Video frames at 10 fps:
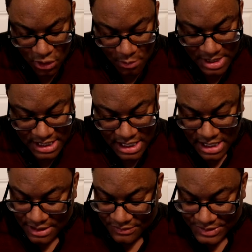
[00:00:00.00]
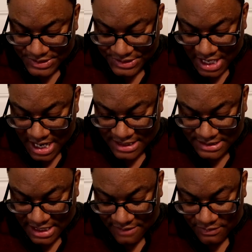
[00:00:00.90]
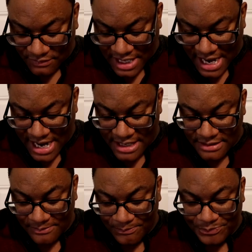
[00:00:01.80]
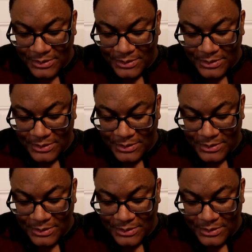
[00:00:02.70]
oh my God, this is the hottest thing I've ever had.